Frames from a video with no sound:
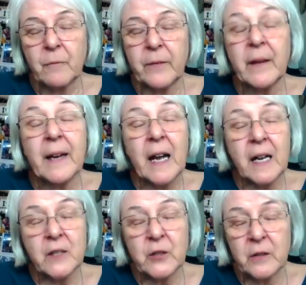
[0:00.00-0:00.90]
Very
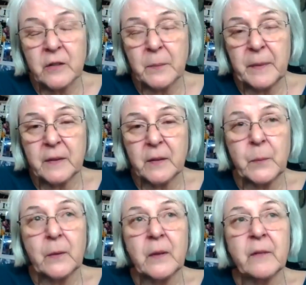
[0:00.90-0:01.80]
high church Episcopal,